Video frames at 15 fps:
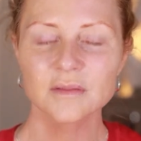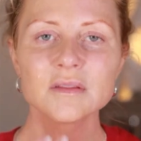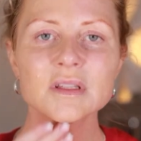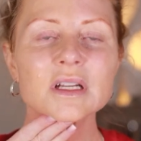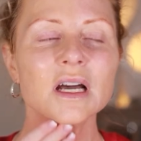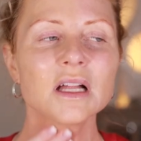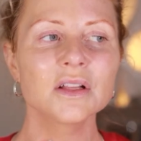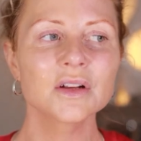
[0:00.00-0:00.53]
The
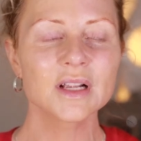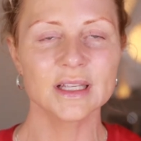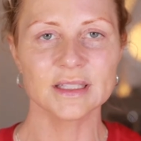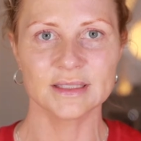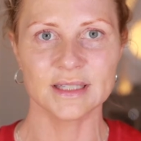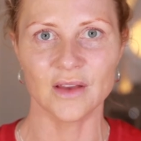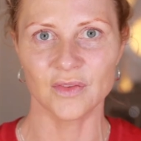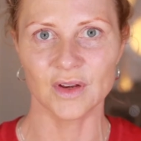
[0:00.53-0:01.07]
color is
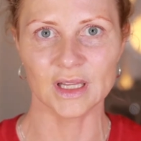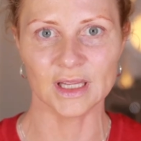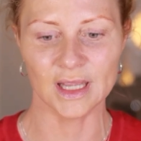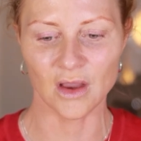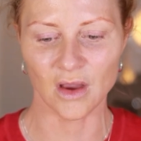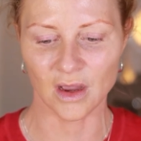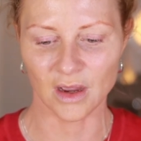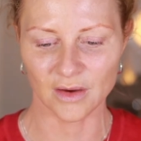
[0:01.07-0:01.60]
definitely
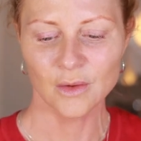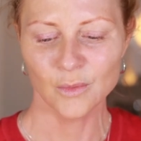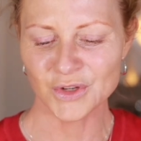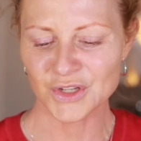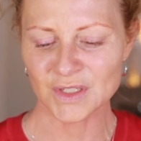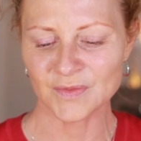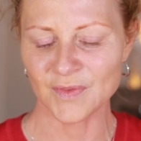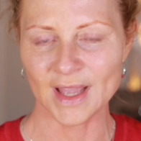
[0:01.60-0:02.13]
off, which
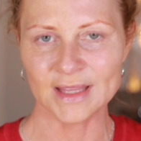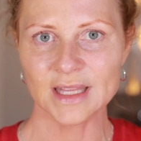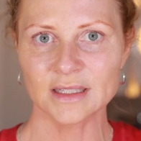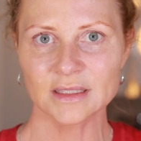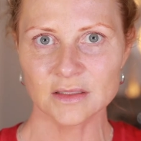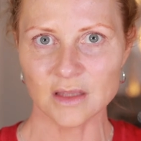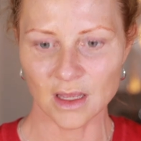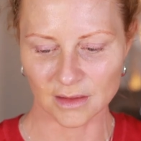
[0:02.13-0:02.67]
is fine.
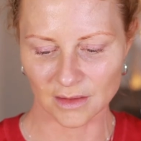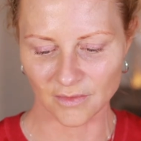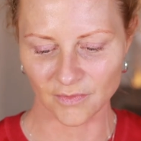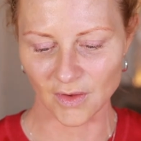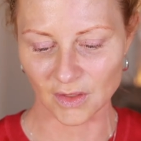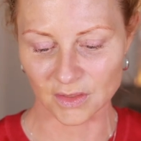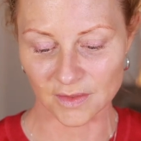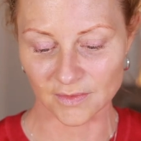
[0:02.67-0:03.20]
That's not the
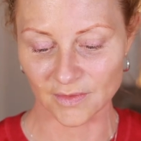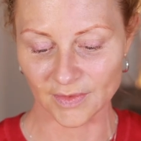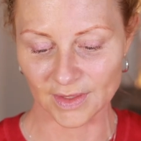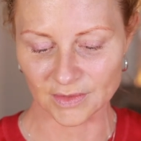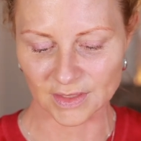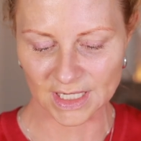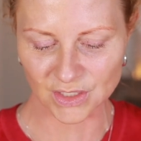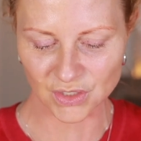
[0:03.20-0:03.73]
fault of the
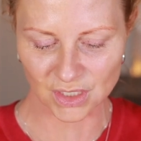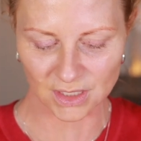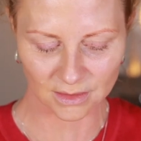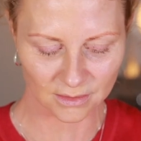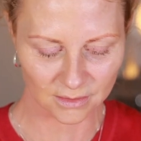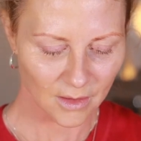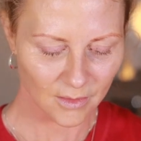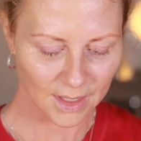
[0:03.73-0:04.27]
foundation.
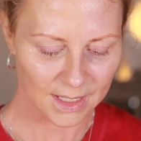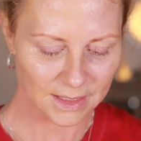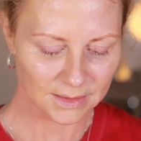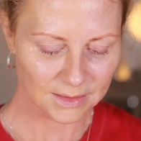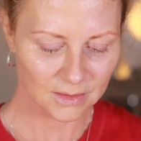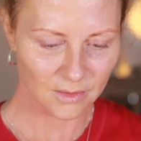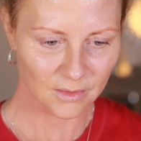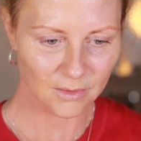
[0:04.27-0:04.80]
Okay,
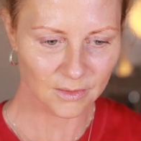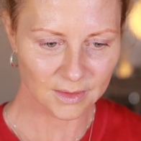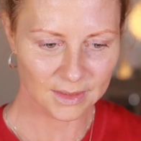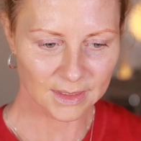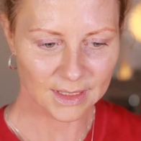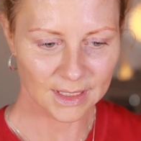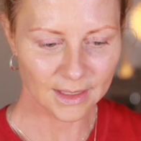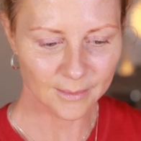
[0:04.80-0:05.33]
so
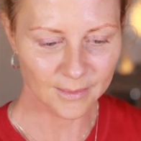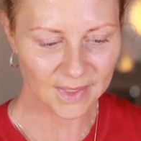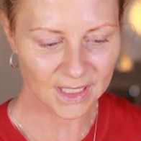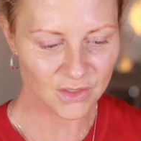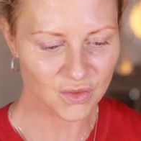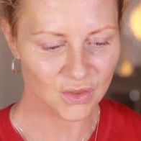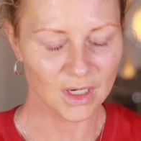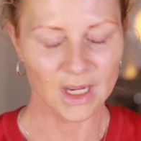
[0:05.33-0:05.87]
let me
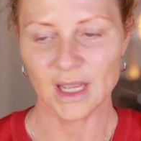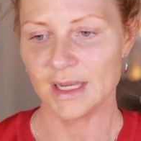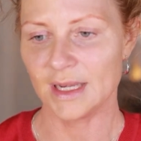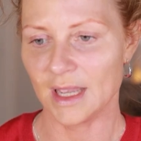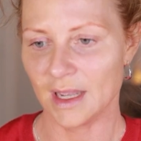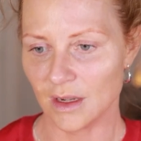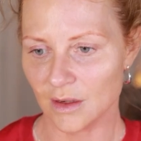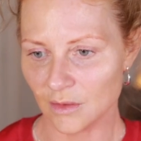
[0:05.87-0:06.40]
try
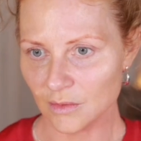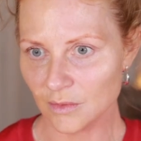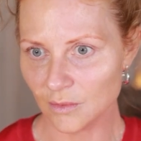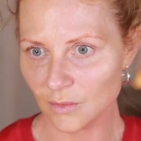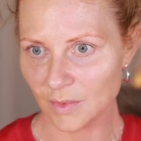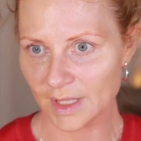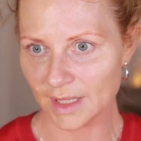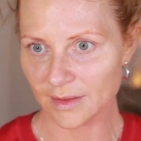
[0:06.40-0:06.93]
now
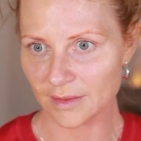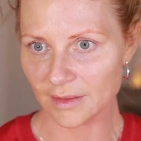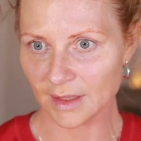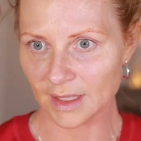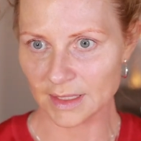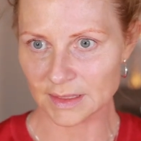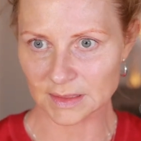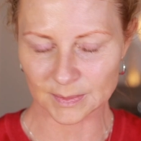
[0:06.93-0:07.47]
with
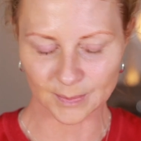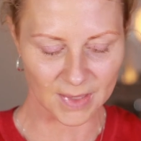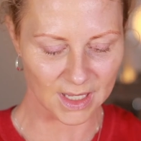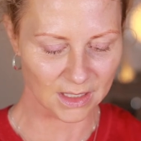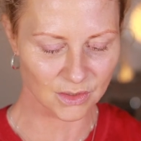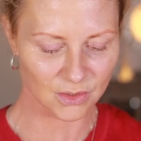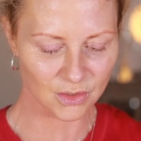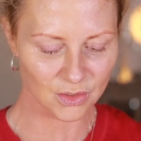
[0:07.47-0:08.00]
a
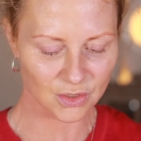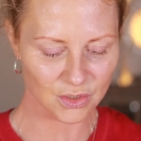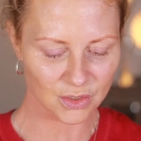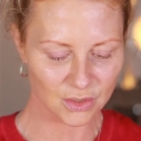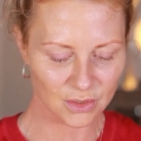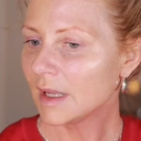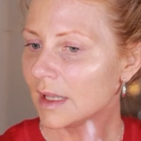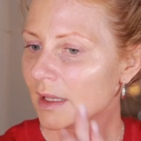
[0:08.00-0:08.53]

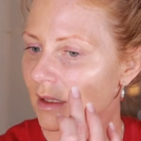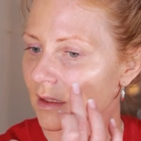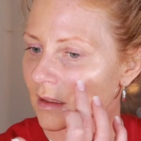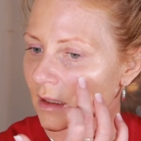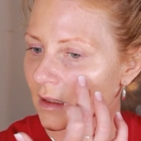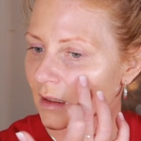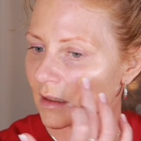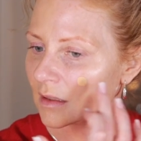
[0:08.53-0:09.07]
sponge and
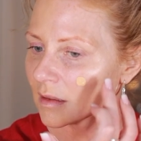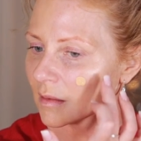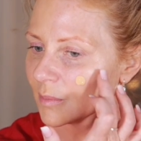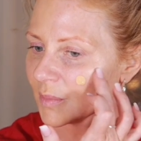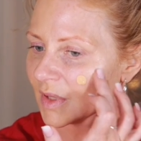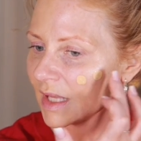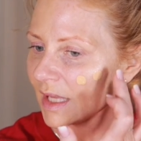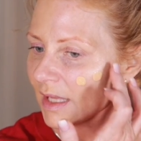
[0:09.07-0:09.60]
I'm gonna
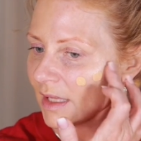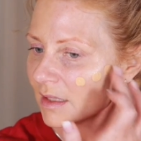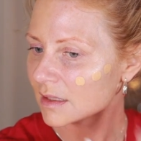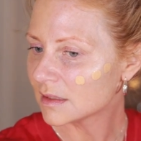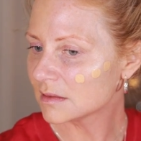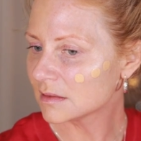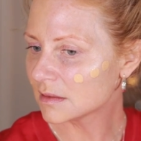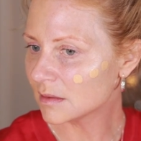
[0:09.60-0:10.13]
apply it
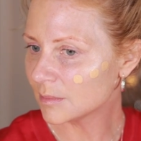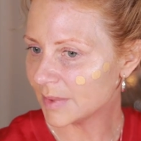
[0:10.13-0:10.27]
a little